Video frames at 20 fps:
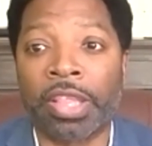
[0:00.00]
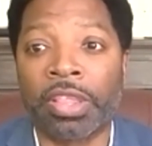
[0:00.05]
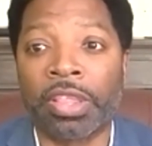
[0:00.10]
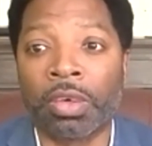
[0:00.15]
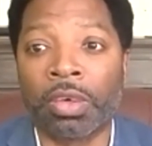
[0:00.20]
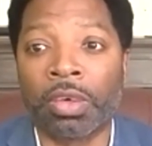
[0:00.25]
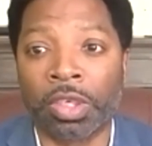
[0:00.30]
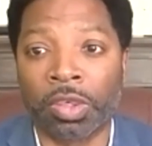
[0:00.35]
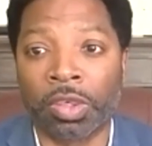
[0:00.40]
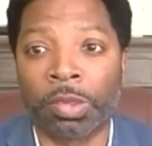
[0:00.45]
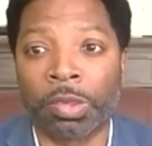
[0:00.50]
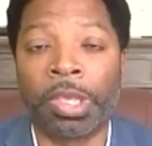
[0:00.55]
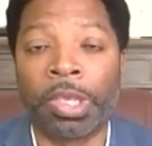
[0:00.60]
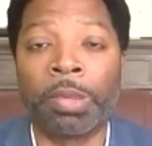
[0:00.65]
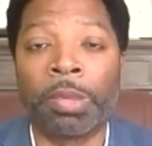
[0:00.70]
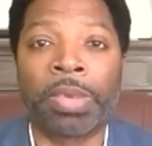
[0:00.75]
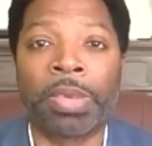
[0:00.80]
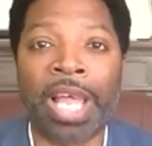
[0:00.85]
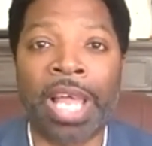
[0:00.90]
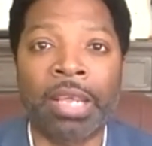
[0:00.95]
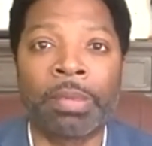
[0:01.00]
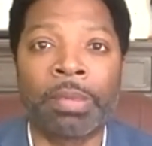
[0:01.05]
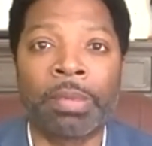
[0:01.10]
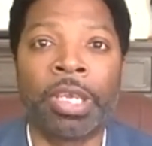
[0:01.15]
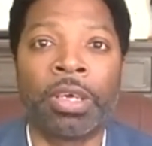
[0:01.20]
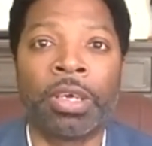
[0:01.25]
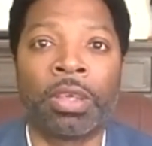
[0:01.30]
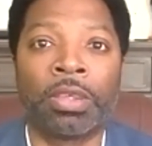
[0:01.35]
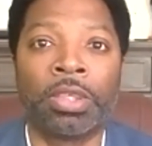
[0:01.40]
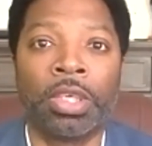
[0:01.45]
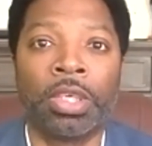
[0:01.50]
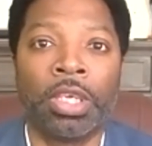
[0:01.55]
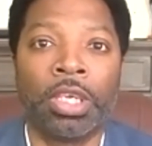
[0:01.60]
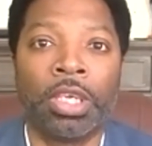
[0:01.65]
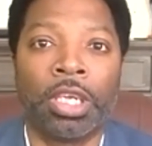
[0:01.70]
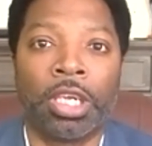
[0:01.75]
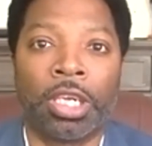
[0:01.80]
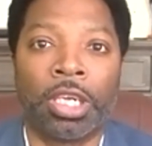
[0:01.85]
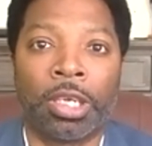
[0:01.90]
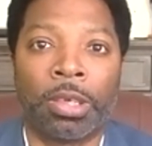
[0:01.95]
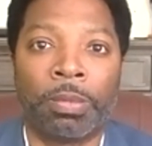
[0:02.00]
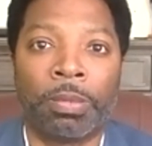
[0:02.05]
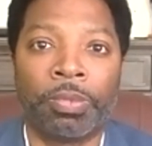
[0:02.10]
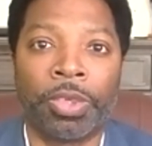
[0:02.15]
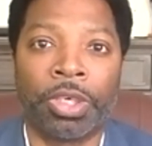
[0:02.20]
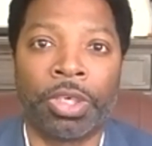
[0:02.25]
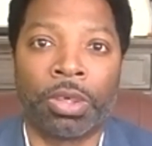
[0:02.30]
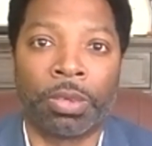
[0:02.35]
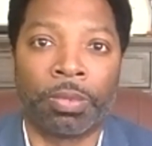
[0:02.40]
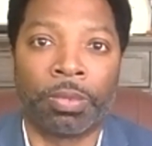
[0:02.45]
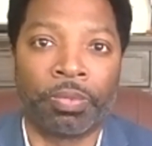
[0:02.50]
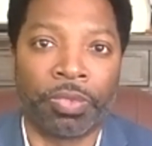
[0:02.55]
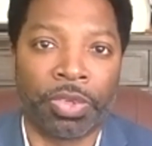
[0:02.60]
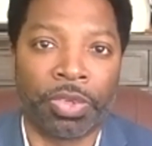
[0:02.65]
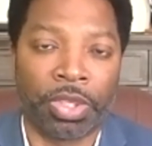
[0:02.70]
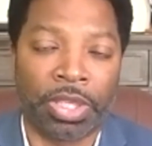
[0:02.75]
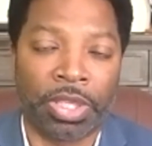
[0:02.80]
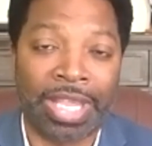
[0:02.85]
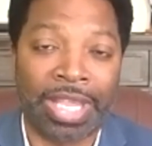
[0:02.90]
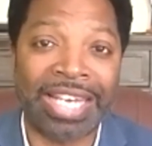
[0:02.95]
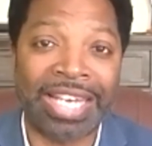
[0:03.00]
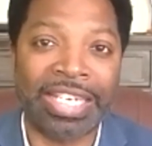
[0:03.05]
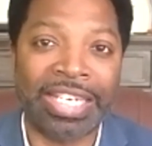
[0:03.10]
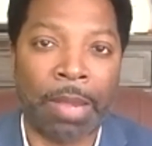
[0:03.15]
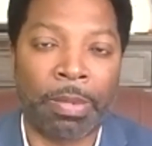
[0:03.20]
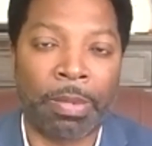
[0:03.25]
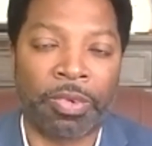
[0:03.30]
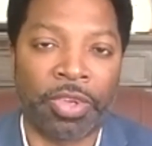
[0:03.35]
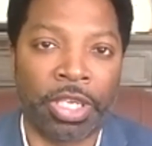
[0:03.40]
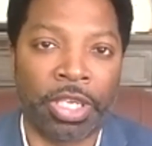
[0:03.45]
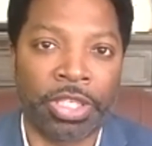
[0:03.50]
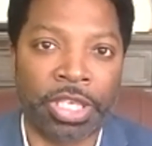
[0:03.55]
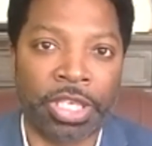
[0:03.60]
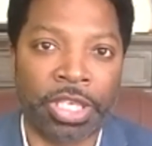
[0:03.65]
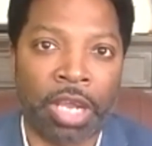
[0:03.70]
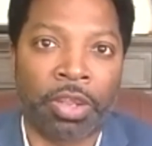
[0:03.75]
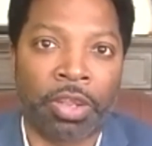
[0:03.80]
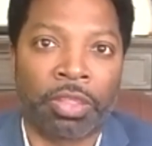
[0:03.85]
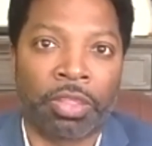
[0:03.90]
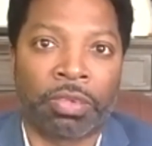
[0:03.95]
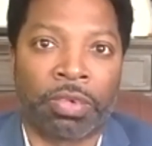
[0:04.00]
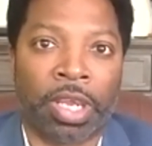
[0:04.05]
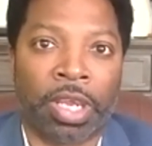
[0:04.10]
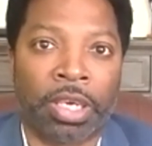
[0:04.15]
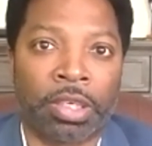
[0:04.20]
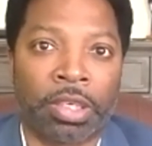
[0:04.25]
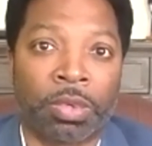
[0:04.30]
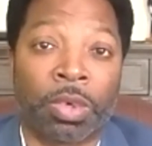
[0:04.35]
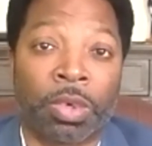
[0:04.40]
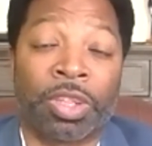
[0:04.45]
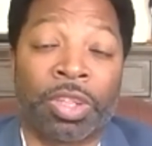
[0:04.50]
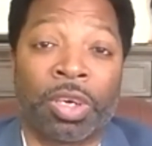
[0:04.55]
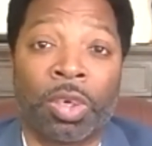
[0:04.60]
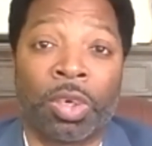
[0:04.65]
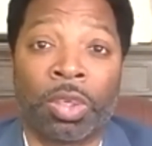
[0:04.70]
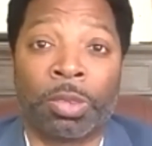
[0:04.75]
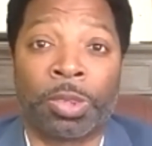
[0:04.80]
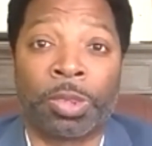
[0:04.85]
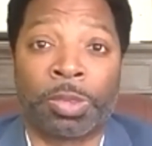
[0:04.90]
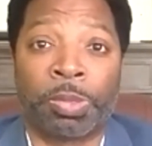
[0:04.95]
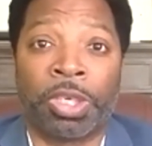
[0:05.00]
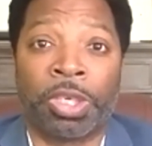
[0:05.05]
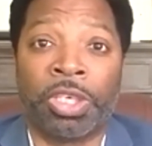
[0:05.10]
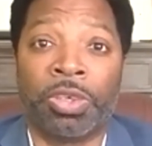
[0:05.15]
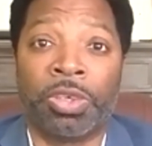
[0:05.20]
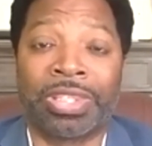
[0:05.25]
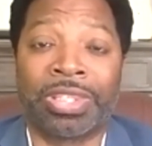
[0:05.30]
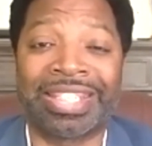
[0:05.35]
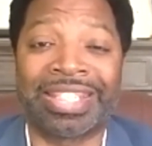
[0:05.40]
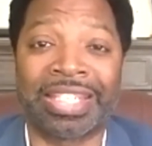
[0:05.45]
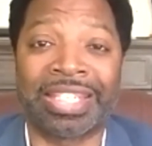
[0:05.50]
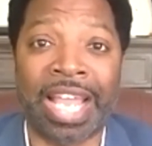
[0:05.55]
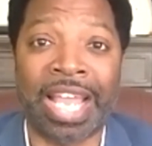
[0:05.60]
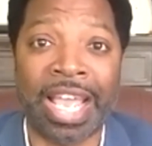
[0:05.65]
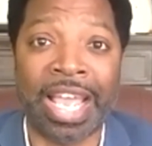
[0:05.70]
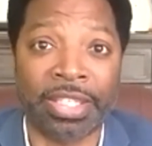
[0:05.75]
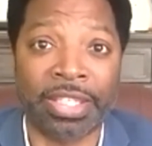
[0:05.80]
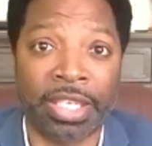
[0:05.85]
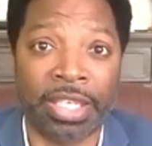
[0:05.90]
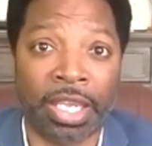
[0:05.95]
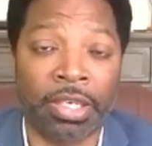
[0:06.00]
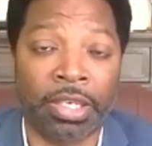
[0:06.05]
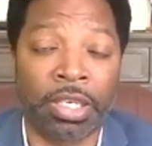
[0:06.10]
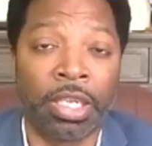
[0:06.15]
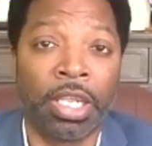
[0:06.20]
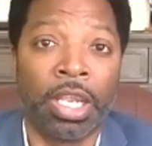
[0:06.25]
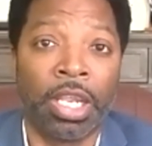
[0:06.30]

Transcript: That are literally being blackmailed um, you know, that type of insider threat to where their own was being used as an asset.